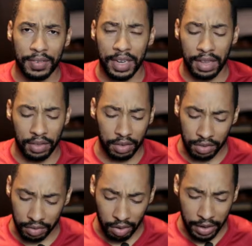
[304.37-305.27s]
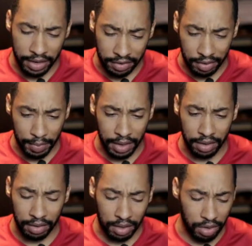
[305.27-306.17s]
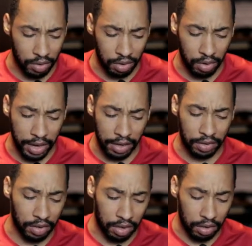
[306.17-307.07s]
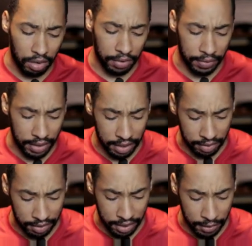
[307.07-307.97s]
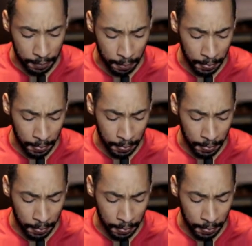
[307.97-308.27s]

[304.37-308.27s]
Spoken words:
together, just go ahead and submit it, and then you can go ahead and start looking for gigs there.